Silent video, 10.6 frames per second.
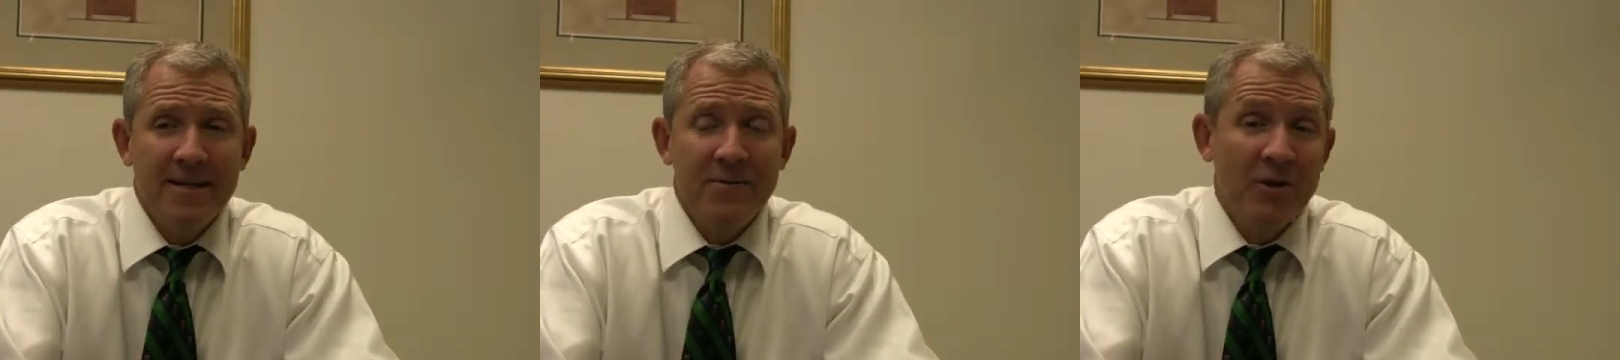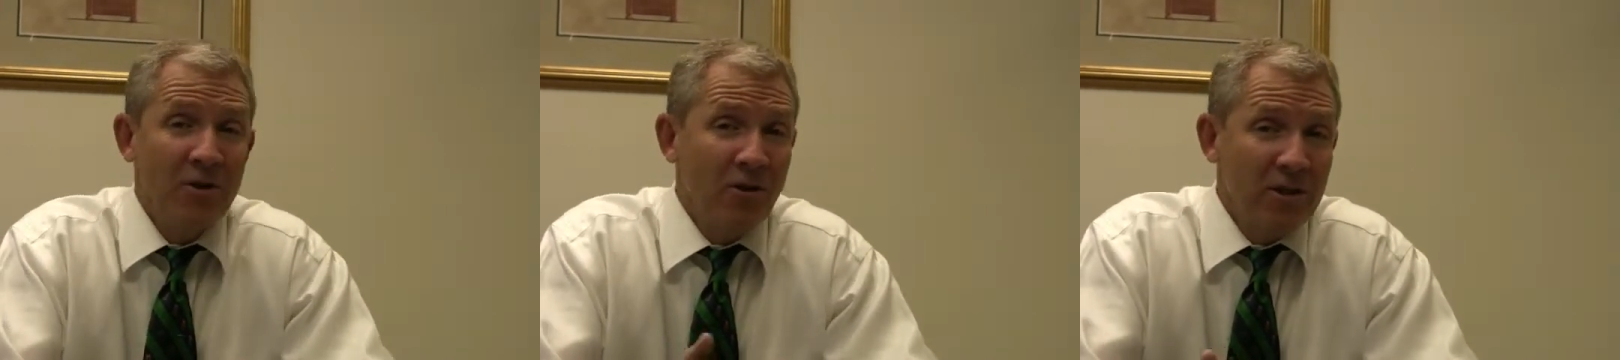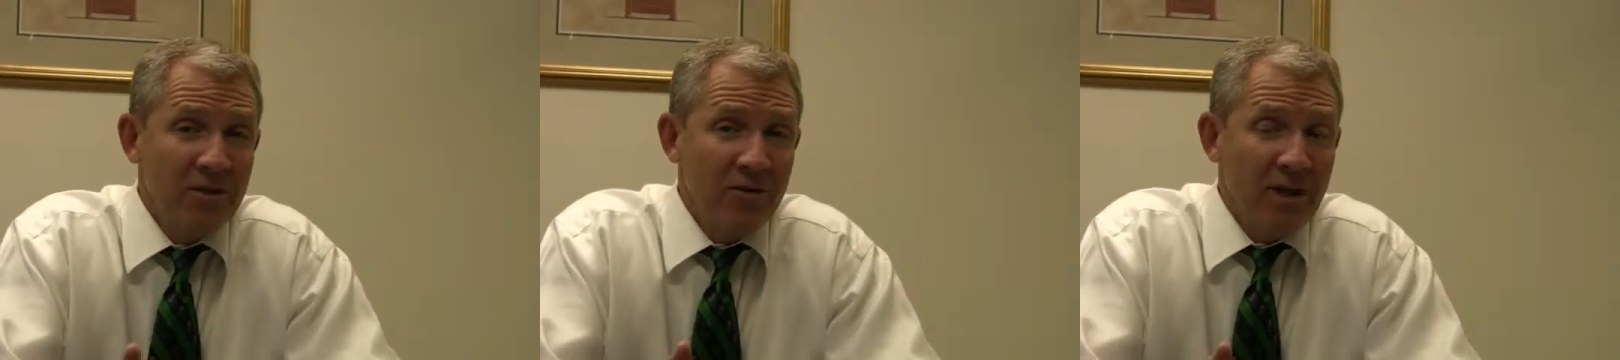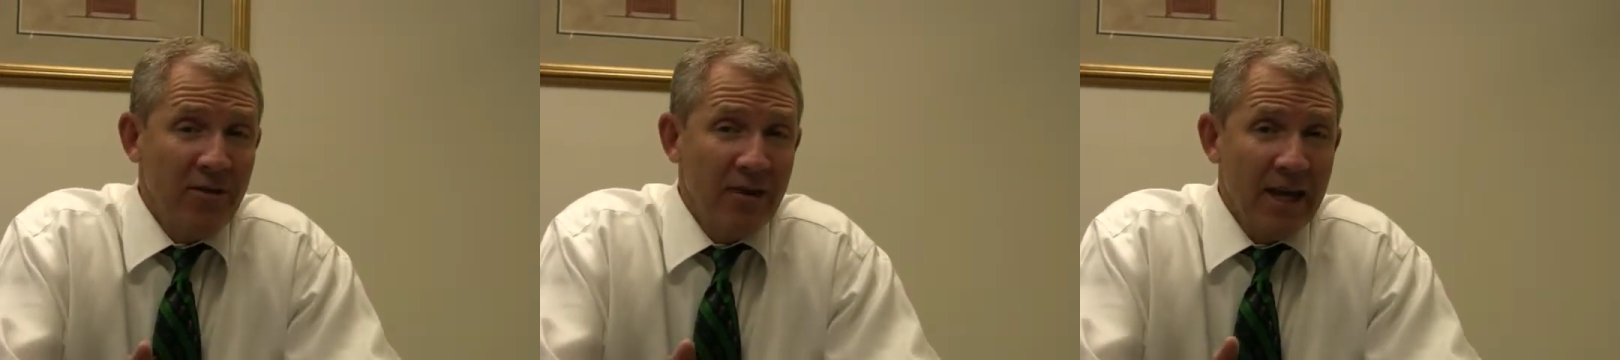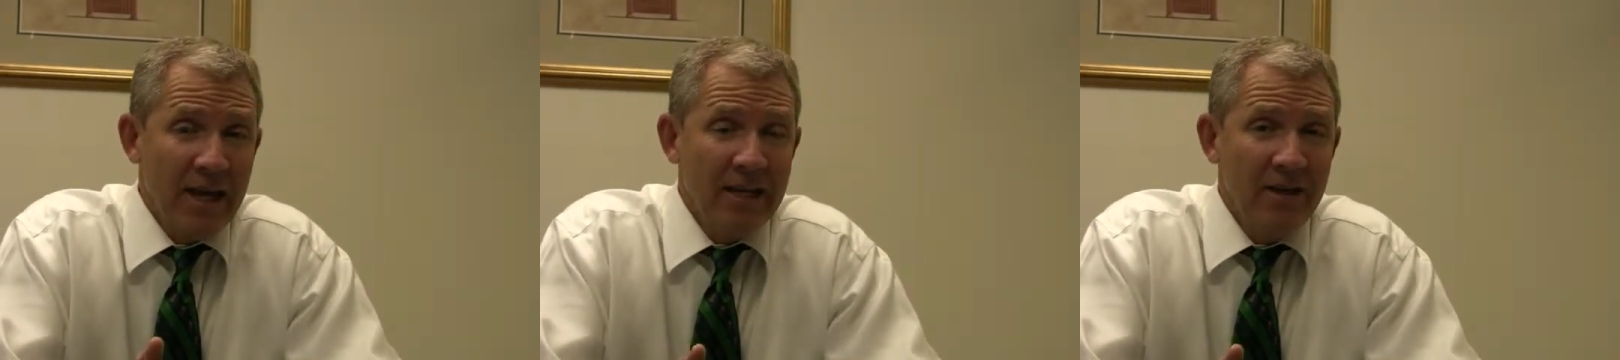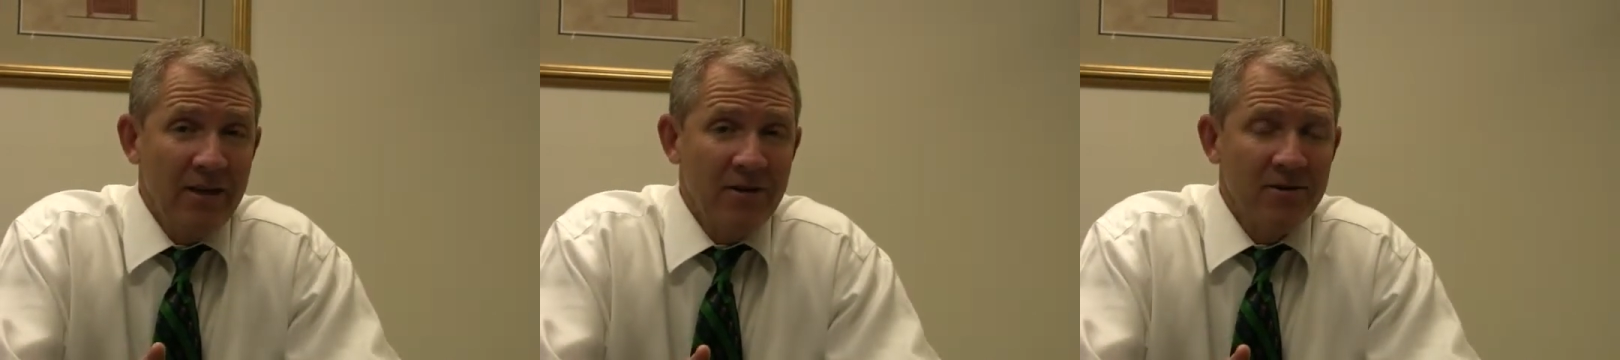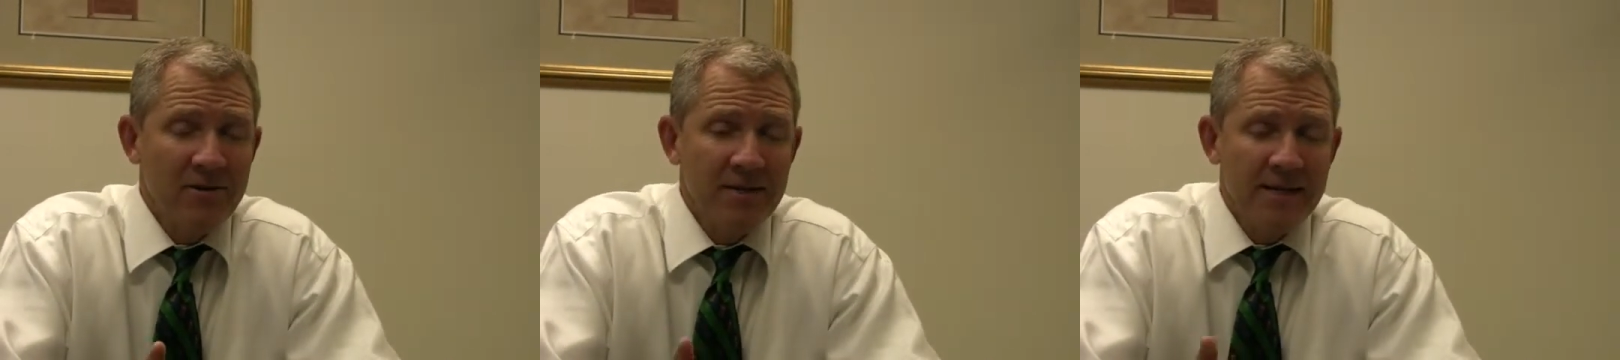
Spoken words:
You can only do it every 8 years.